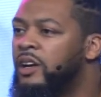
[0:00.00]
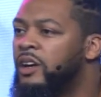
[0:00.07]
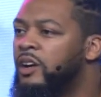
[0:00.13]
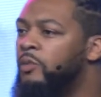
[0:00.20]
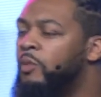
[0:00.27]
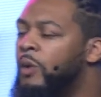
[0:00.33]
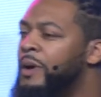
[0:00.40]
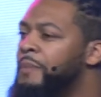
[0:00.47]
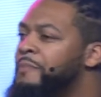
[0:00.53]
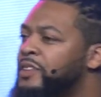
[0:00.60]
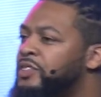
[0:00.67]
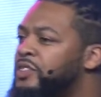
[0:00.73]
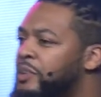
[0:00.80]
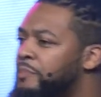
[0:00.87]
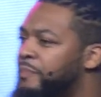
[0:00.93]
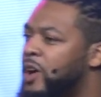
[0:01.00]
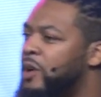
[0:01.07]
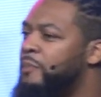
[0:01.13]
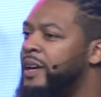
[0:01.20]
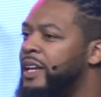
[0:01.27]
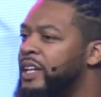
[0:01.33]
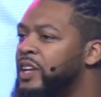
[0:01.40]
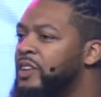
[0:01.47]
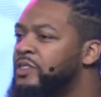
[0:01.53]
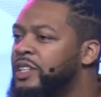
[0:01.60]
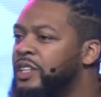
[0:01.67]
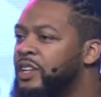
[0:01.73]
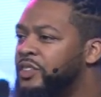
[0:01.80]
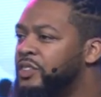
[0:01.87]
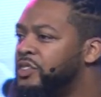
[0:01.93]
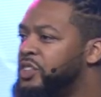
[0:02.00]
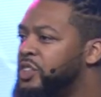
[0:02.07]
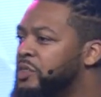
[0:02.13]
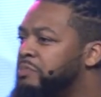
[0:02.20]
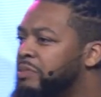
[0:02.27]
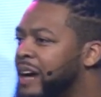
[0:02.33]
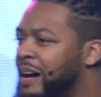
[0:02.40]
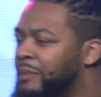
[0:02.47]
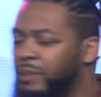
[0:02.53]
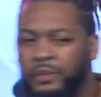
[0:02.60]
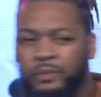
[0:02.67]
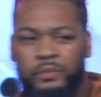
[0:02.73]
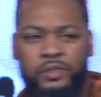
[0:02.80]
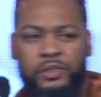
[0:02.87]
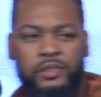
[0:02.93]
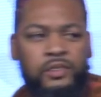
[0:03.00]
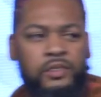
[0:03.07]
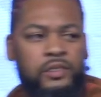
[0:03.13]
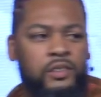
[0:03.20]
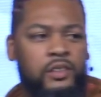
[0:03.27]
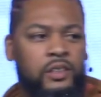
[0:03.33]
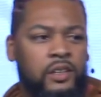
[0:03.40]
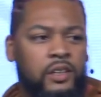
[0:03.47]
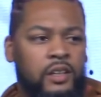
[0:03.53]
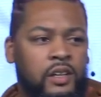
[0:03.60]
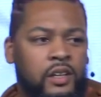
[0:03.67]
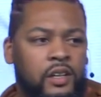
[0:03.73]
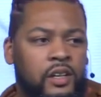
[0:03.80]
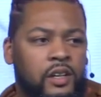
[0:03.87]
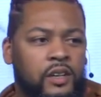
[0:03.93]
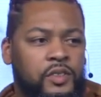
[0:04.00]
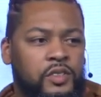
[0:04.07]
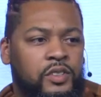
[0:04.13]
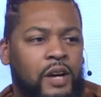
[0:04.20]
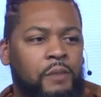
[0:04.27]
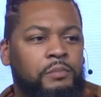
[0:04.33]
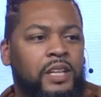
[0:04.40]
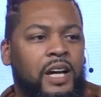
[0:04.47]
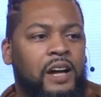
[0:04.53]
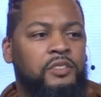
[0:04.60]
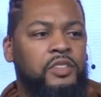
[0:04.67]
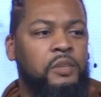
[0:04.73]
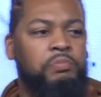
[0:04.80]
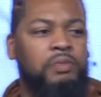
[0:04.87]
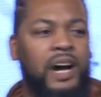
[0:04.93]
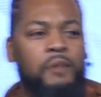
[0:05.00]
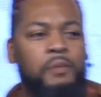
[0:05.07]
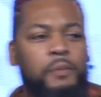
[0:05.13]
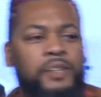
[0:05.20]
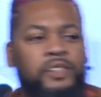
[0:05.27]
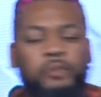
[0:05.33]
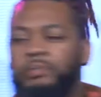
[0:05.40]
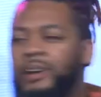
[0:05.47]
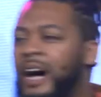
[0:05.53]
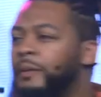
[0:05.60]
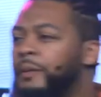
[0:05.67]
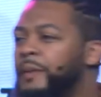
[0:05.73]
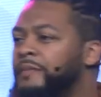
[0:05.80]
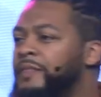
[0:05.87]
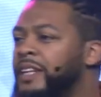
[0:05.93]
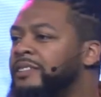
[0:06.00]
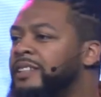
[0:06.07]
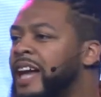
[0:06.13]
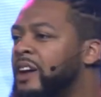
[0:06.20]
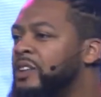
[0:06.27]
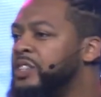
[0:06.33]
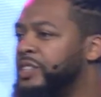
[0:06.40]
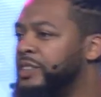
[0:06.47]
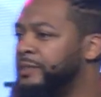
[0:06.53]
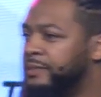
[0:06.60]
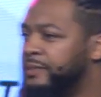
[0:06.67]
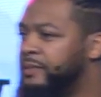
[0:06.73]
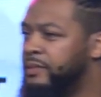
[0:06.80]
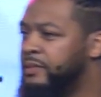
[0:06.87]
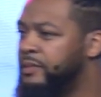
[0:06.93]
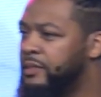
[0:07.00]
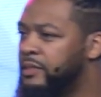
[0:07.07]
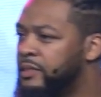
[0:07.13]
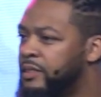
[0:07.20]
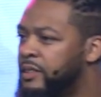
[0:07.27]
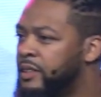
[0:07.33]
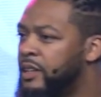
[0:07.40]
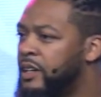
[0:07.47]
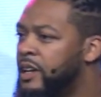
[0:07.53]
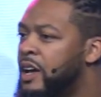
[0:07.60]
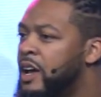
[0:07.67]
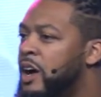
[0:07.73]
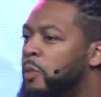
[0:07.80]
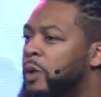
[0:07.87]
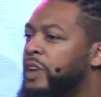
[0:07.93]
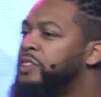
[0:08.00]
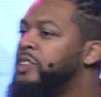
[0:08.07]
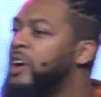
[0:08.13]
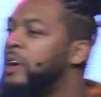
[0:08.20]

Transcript: When we miss the moment, usually there's two problems. Sometimes the problem is a problem of nostalgia. We're so